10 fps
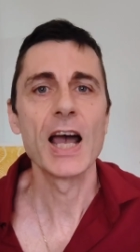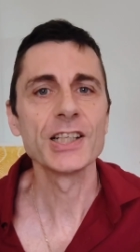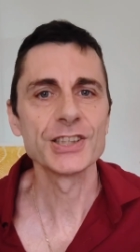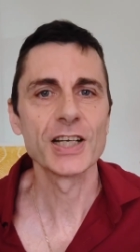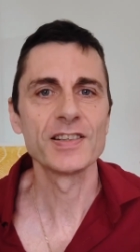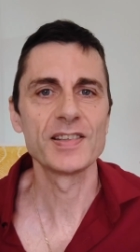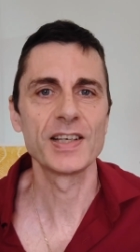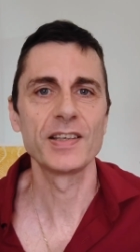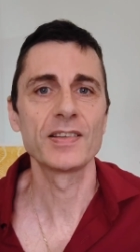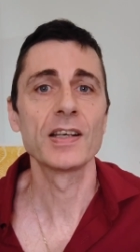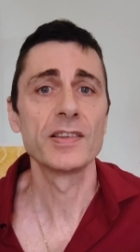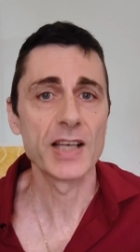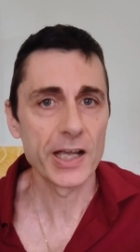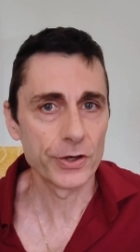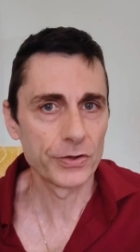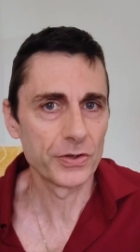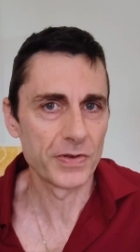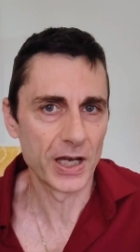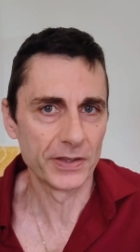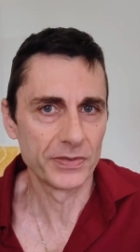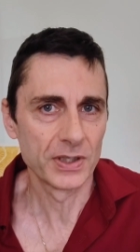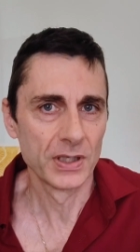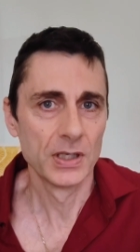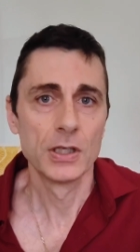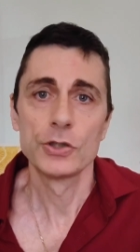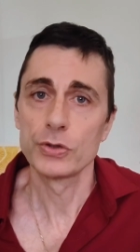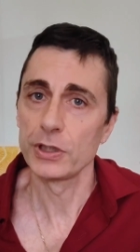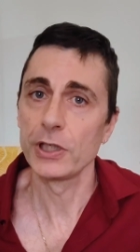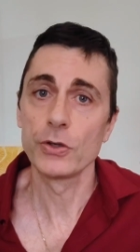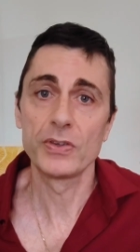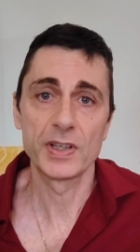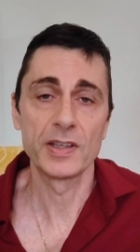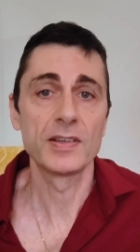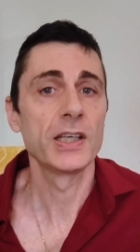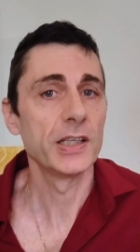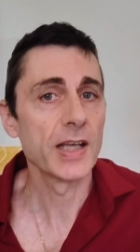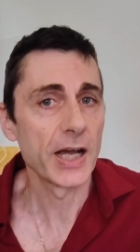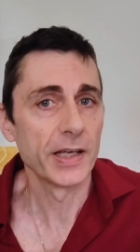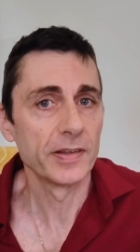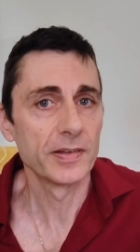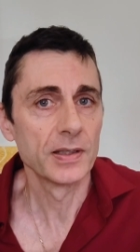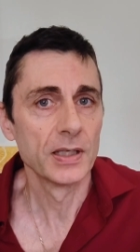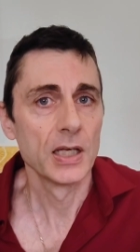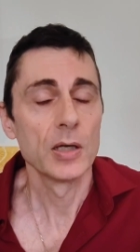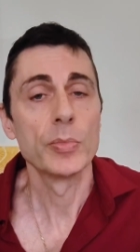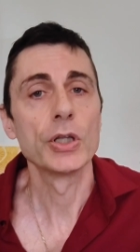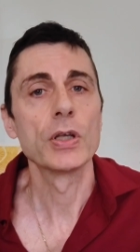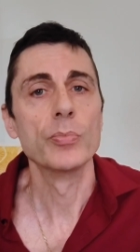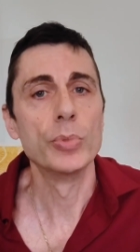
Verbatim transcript: Einstein says Tiger survives. Schrödinger says he dies, but